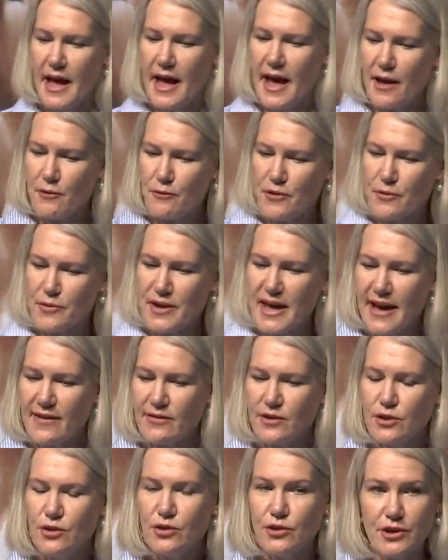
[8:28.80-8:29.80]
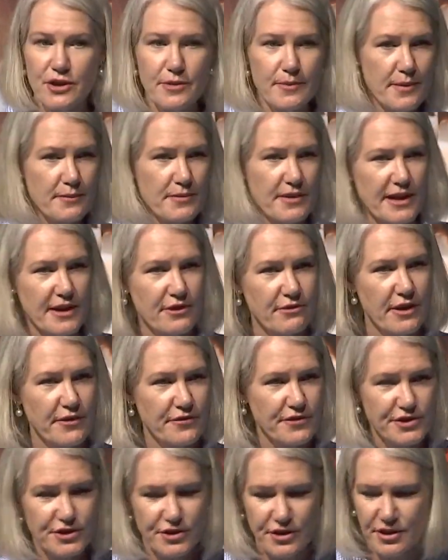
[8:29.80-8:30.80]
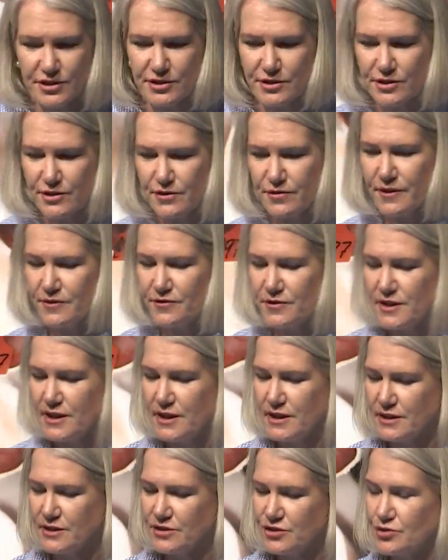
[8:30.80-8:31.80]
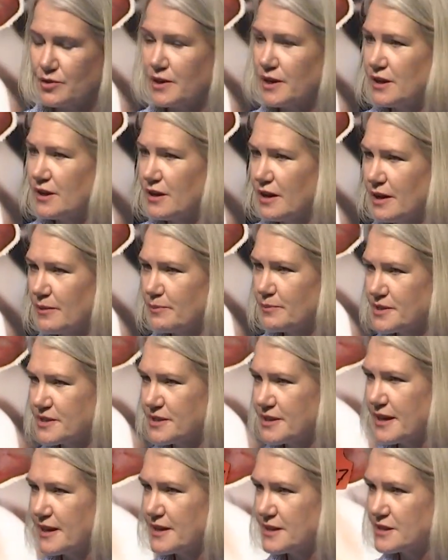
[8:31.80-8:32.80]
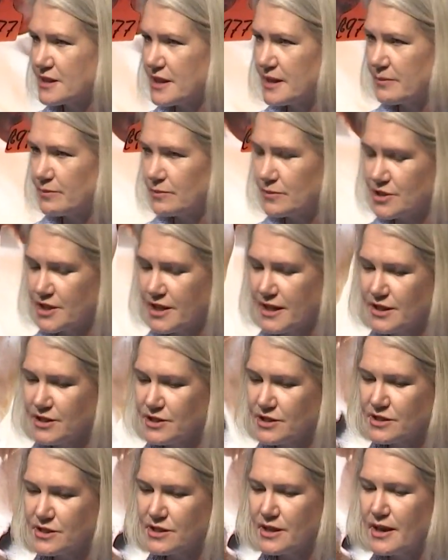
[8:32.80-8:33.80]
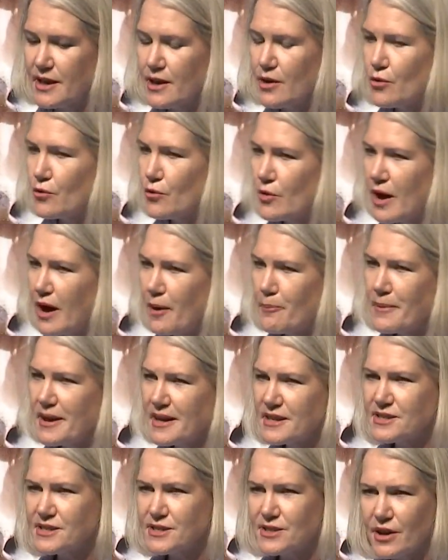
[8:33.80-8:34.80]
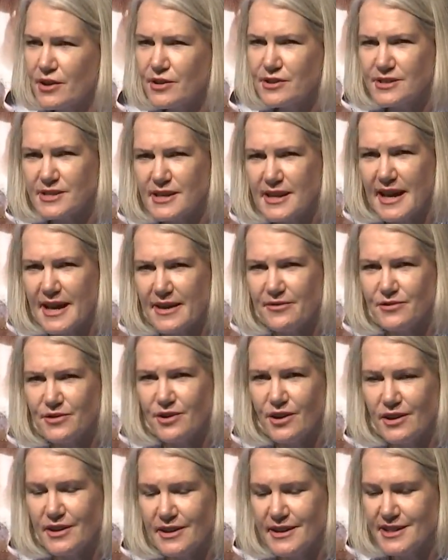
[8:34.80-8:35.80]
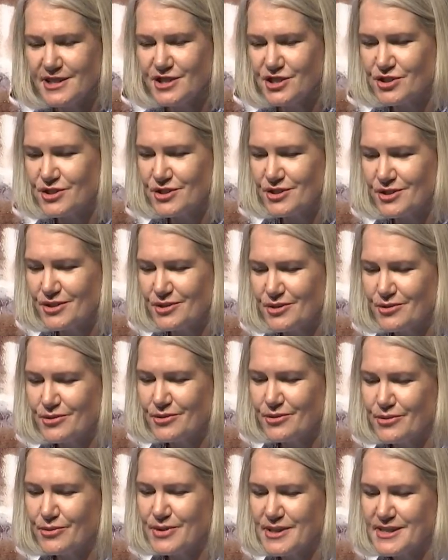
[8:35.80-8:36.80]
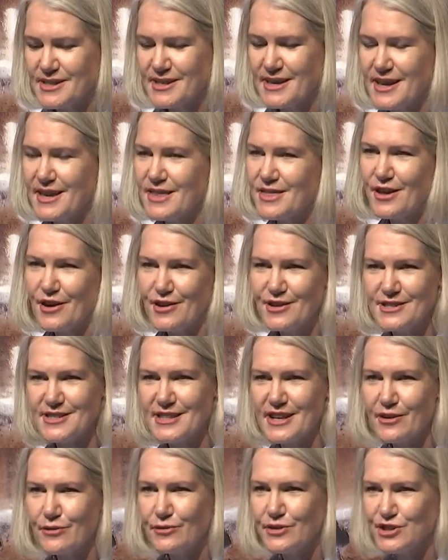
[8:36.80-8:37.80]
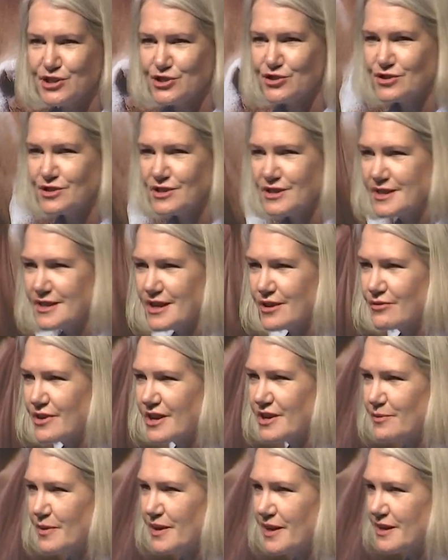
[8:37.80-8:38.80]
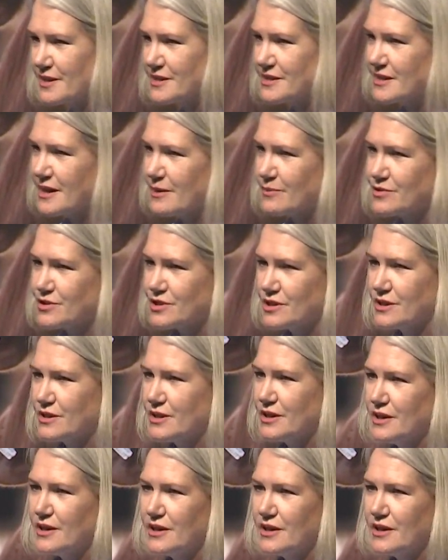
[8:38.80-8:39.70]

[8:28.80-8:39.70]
And when we have a look, remember that graph I showed you, the 15 and 29% changes? Amongst those that have knowledge, we see those that are reducing their red meat consumption